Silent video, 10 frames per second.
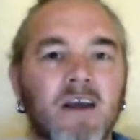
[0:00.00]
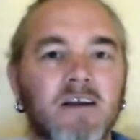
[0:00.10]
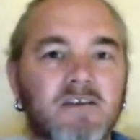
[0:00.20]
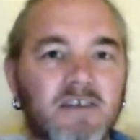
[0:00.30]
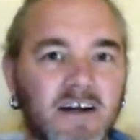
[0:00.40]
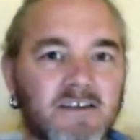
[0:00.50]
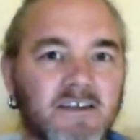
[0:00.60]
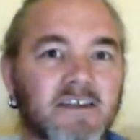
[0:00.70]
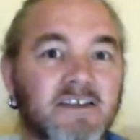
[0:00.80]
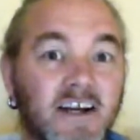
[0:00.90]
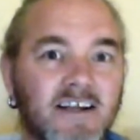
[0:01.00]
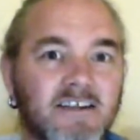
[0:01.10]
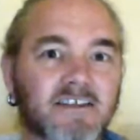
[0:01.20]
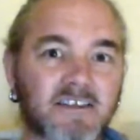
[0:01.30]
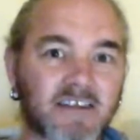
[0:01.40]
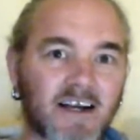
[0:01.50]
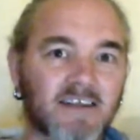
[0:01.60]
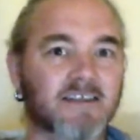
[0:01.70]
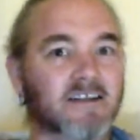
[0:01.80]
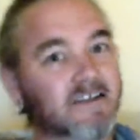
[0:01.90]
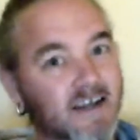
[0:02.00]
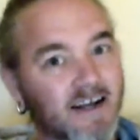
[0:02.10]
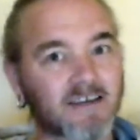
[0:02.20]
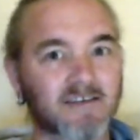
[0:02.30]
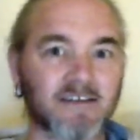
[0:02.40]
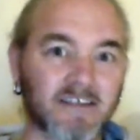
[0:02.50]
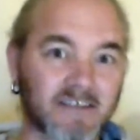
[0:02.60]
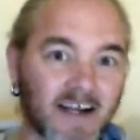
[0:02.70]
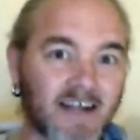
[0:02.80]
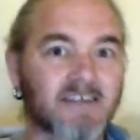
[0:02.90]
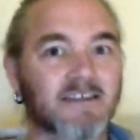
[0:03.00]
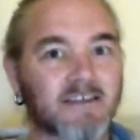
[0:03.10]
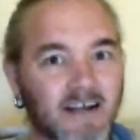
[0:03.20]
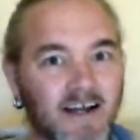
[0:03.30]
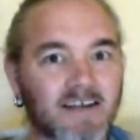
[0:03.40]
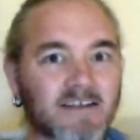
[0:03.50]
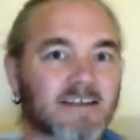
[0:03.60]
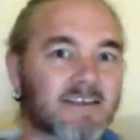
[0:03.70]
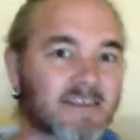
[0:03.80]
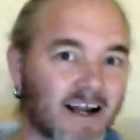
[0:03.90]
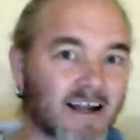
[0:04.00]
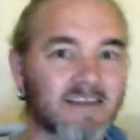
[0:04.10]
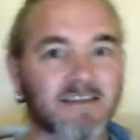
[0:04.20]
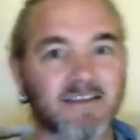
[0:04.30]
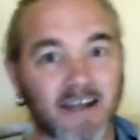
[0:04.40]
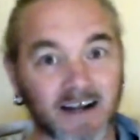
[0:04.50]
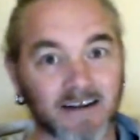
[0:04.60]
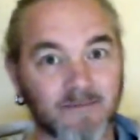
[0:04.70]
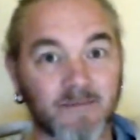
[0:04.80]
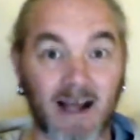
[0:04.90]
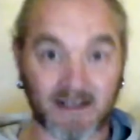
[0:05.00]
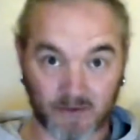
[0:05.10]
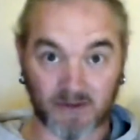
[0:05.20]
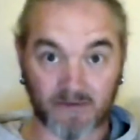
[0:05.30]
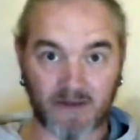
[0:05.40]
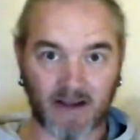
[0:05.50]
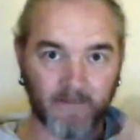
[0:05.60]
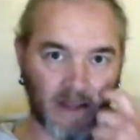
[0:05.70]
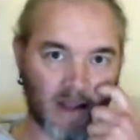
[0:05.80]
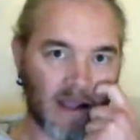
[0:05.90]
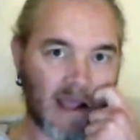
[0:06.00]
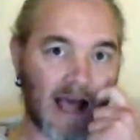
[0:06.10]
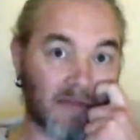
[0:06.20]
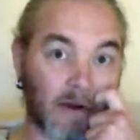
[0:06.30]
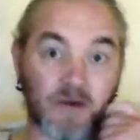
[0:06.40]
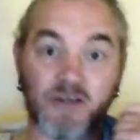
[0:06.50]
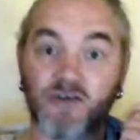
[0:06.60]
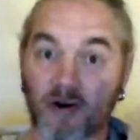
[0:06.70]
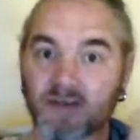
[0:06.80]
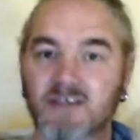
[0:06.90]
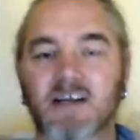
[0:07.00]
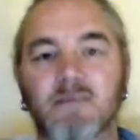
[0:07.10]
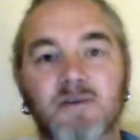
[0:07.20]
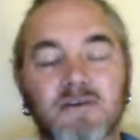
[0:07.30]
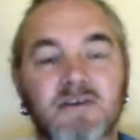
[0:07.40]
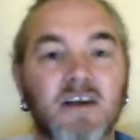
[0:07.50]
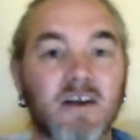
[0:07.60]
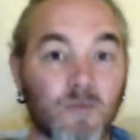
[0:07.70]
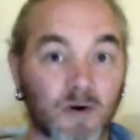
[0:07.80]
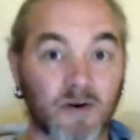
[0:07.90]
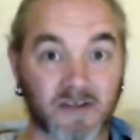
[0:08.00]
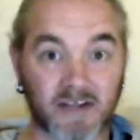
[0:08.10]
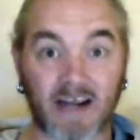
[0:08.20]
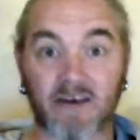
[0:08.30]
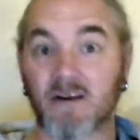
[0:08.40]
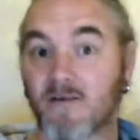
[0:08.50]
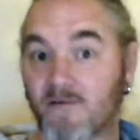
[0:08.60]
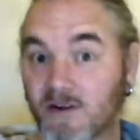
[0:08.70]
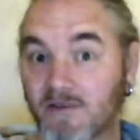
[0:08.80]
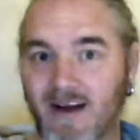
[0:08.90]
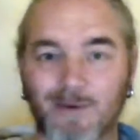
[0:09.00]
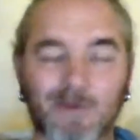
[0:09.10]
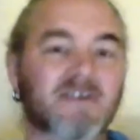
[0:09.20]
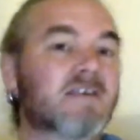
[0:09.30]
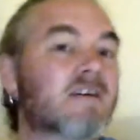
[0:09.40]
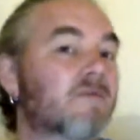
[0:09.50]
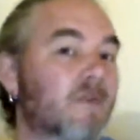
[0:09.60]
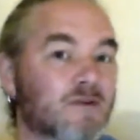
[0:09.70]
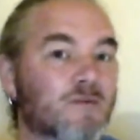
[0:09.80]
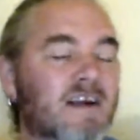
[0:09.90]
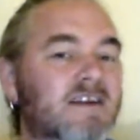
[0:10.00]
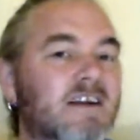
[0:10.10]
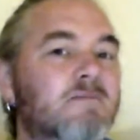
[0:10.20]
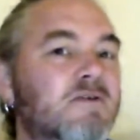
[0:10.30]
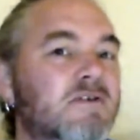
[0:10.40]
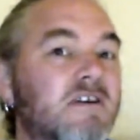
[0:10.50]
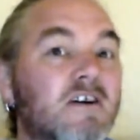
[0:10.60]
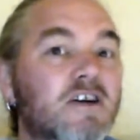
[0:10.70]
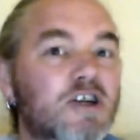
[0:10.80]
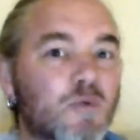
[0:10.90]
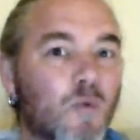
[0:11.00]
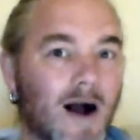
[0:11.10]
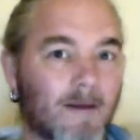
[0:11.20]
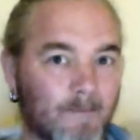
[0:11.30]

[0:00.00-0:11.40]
da da da da da da da da da da da da da da da da, that sort of thing. And those strong syllables will contain full vowels, those weak syllables, schwa.